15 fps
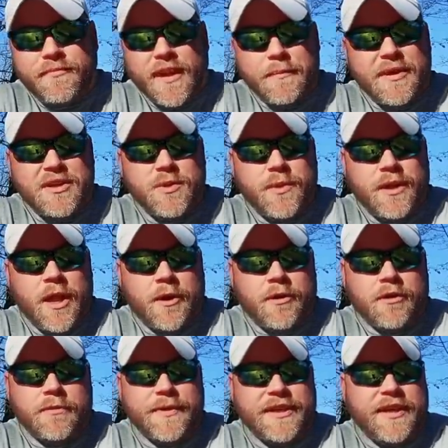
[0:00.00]
I've been doing a lot of
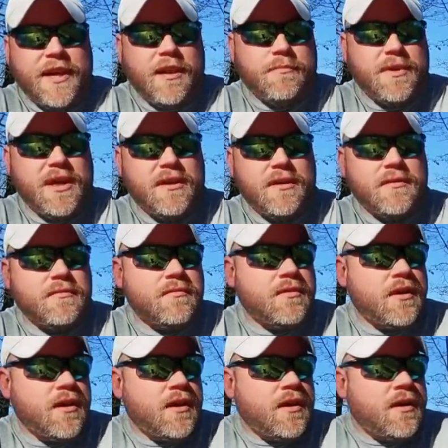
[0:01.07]
urban camping and
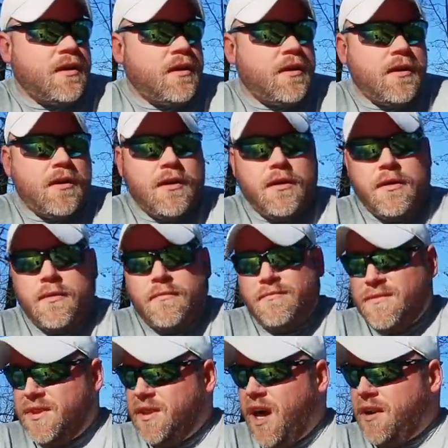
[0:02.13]

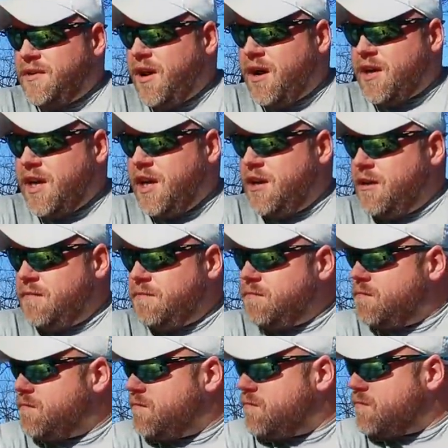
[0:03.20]
lot docking and
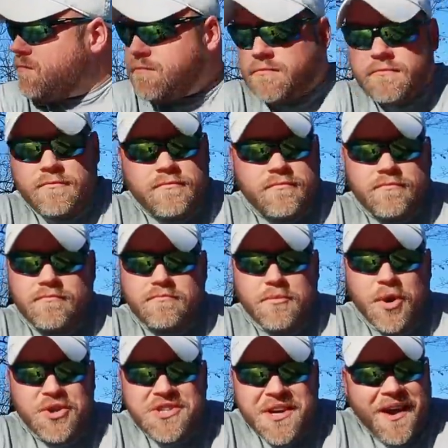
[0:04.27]

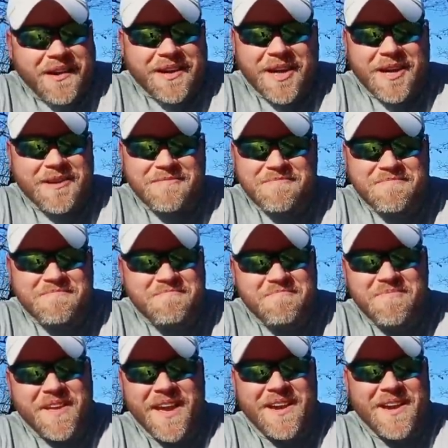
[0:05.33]
mooch docking
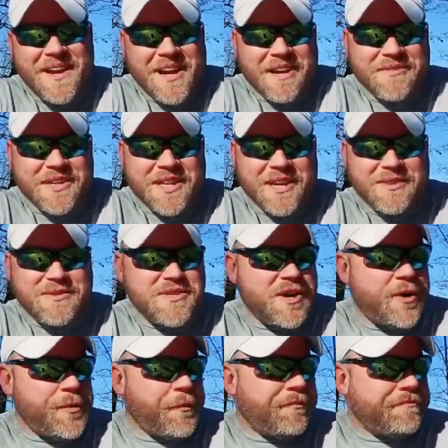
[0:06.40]
and everything,
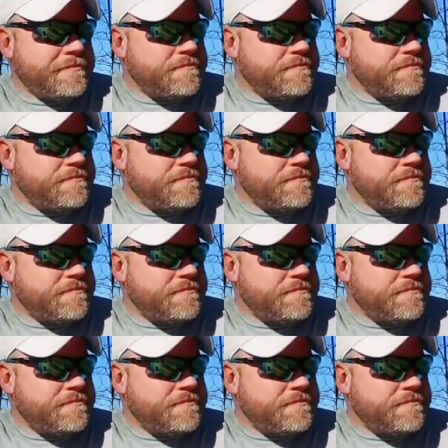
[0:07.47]
so,